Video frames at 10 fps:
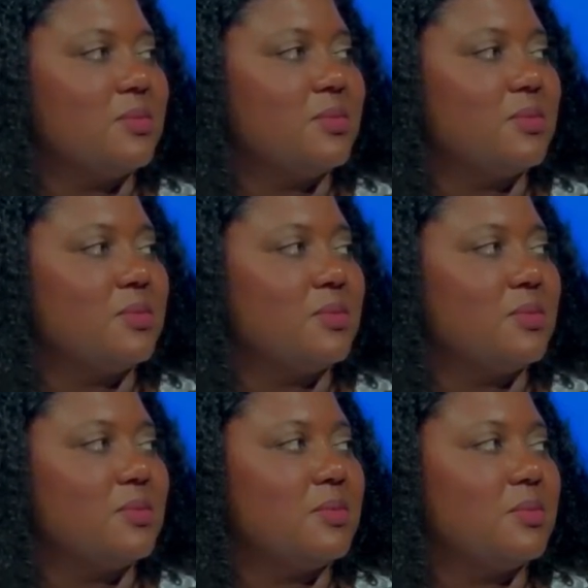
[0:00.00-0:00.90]

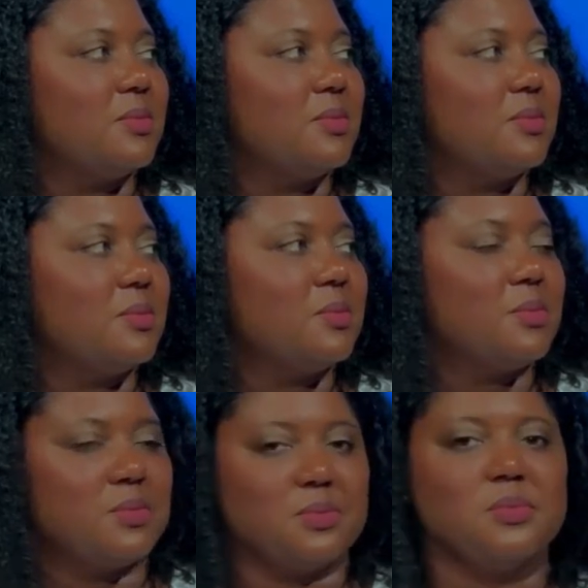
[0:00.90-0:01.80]

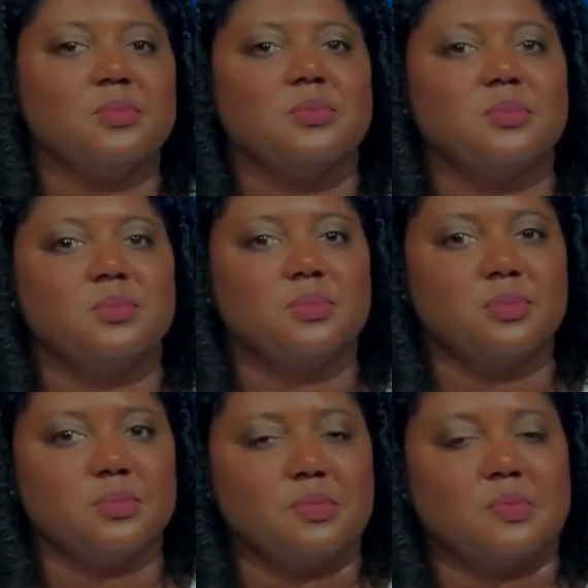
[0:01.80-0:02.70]

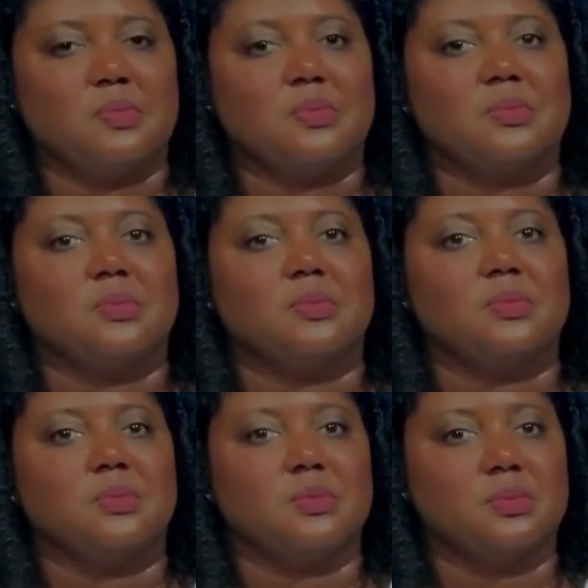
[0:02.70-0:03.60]

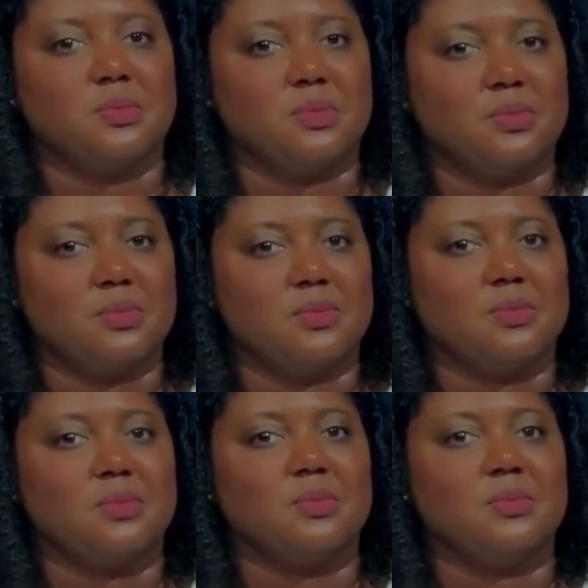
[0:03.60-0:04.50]

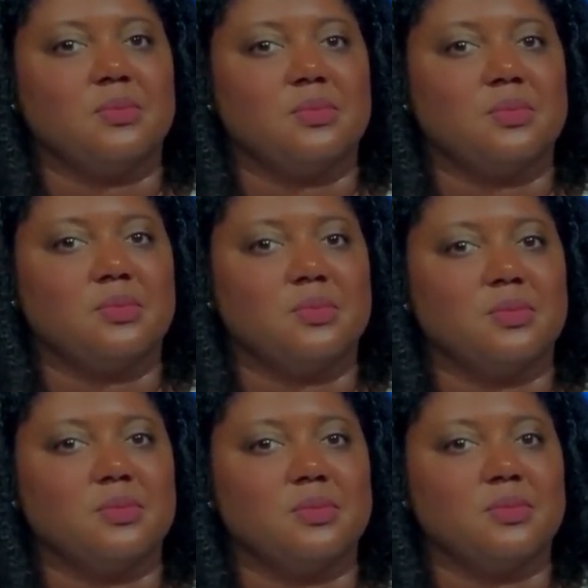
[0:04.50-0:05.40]

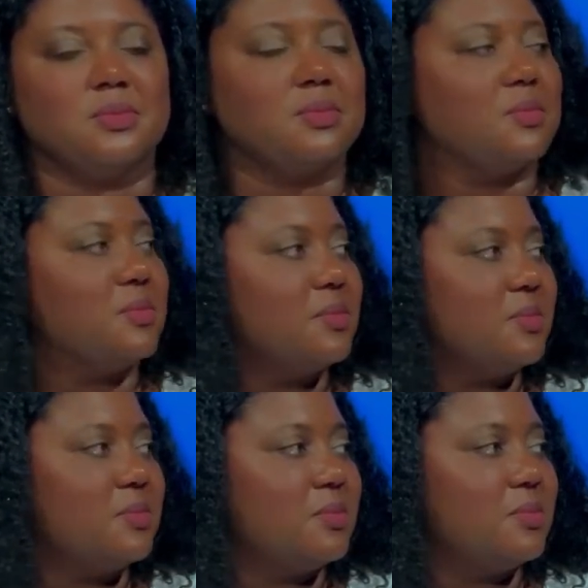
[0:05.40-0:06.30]

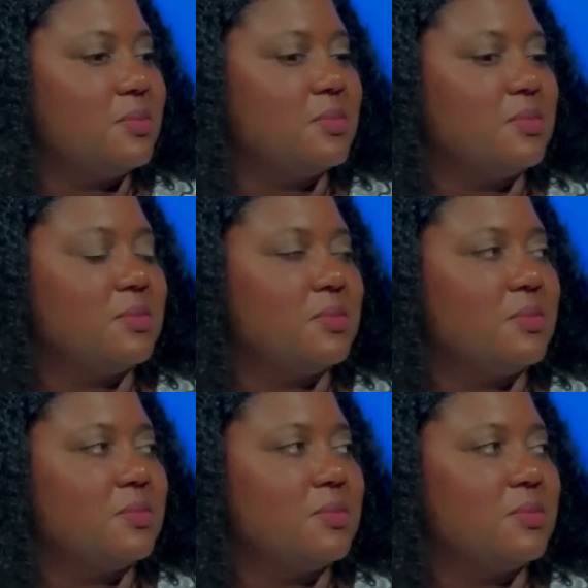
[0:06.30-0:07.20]

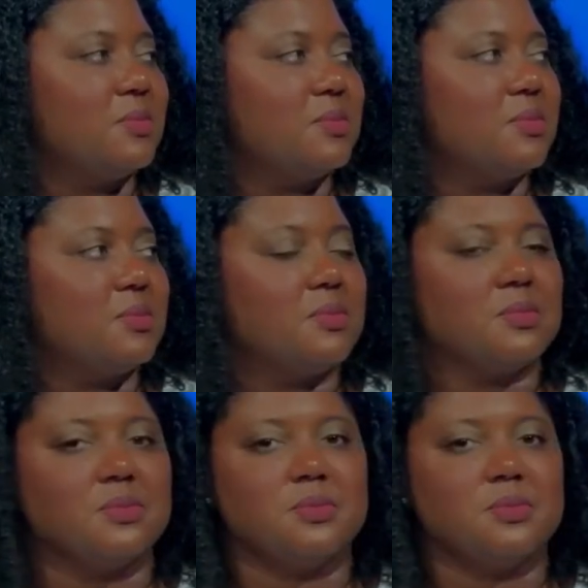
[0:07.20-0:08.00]
This person isn't speaking.